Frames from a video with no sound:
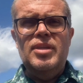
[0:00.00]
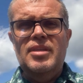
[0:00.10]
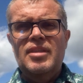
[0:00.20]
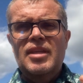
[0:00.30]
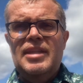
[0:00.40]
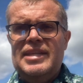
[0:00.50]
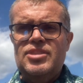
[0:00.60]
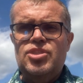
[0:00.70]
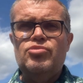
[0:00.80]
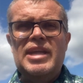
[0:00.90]
to link
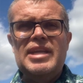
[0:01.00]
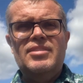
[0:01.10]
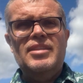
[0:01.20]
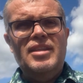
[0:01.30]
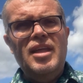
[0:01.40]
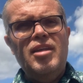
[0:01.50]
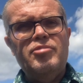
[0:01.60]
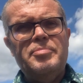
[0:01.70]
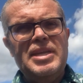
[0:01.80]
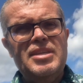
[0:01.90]
strength and
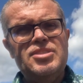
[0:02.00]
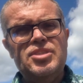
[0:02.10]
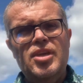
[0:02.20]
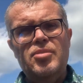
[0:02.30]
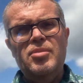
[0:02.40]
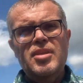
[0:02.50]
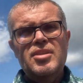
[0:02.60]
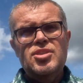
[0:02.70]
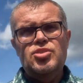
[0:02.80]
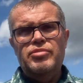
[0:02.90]
love because, you know,
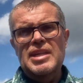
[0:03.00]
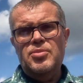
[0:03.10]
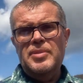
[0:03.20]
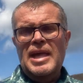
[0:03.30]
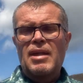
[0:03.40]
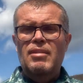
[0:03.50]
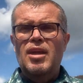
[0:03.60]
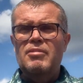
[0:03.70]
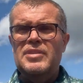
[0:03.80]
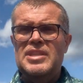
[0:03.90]
strength without
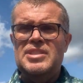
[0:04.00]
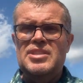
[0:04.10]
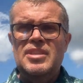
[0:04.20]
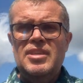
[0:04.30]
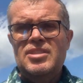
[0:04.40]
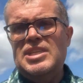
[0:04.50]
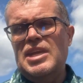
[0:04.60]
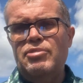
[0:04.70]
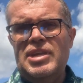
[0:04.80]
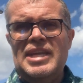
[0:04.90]
love is
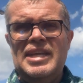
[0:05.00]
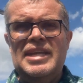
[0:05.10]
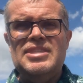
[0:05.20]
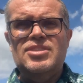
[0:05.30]
tyranny, it's